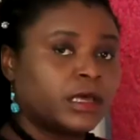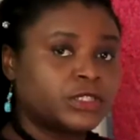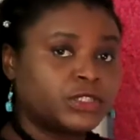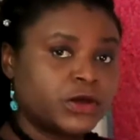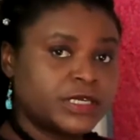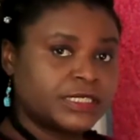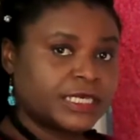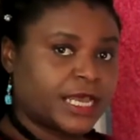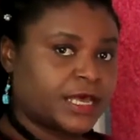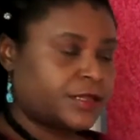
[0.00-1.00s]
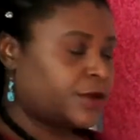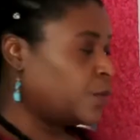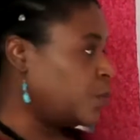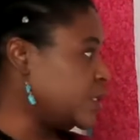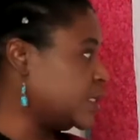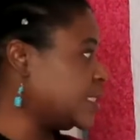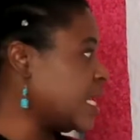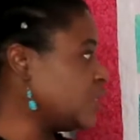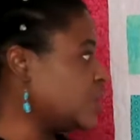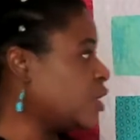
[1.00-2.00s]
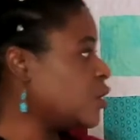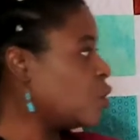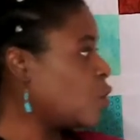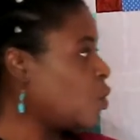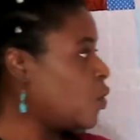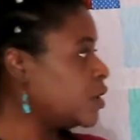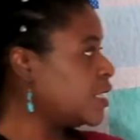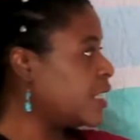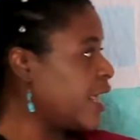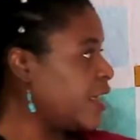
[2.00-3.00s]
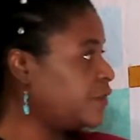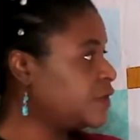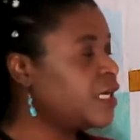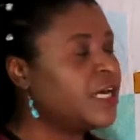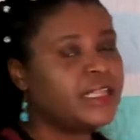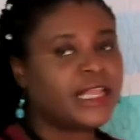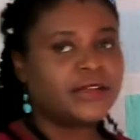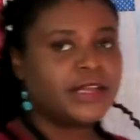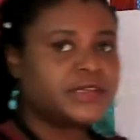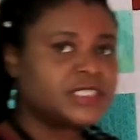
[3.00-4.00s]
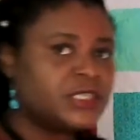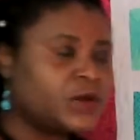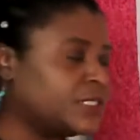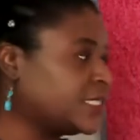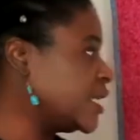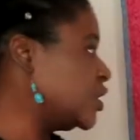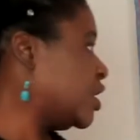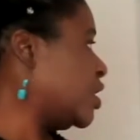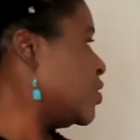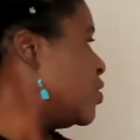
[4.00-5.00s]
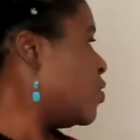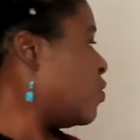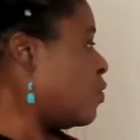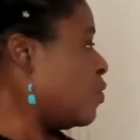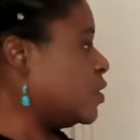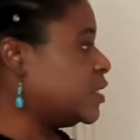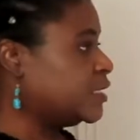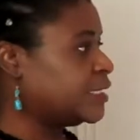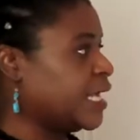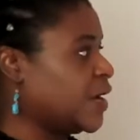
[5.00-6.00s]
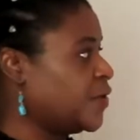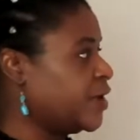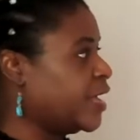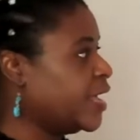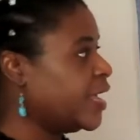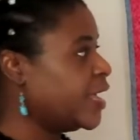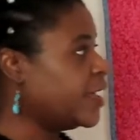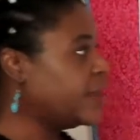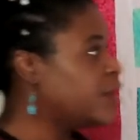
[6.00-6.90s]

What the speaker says: joins together with the sashing on the left. Now there is no sashing on this area here,